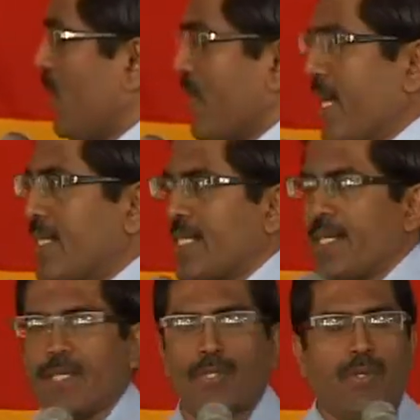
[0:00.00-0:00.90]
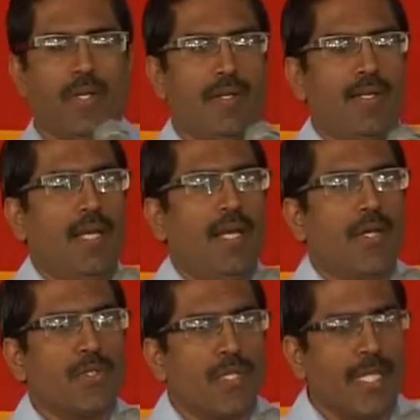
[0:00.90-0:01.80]
or anxiety disorder.
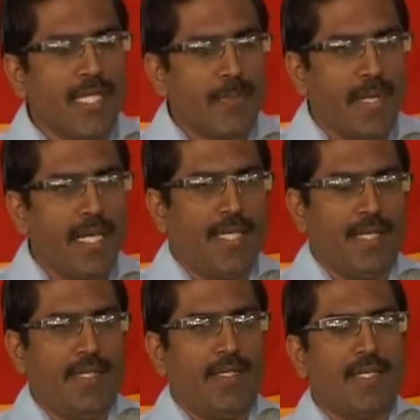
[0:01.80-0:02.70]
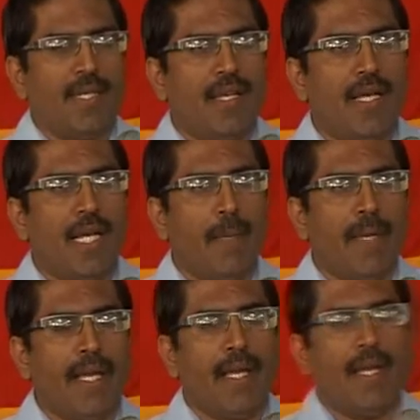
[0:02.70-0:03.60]
So these patients
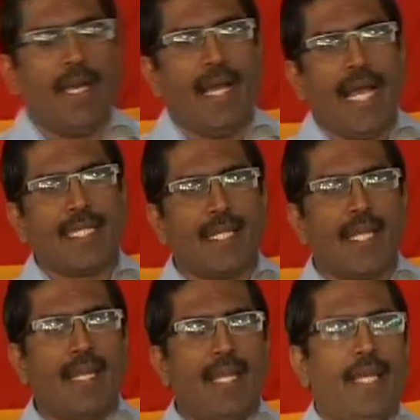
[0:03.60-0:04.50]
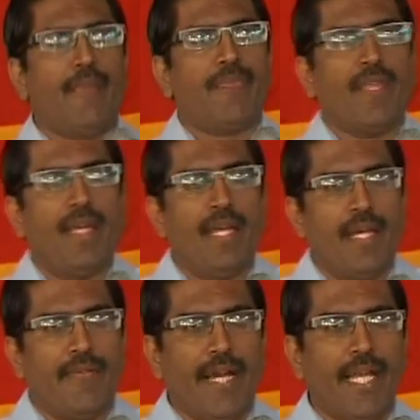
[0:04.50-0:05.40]
may accidentally
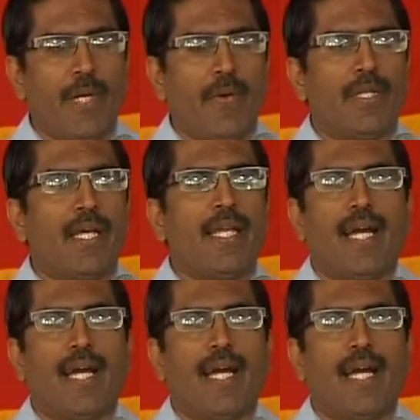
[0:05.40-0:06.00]
find out that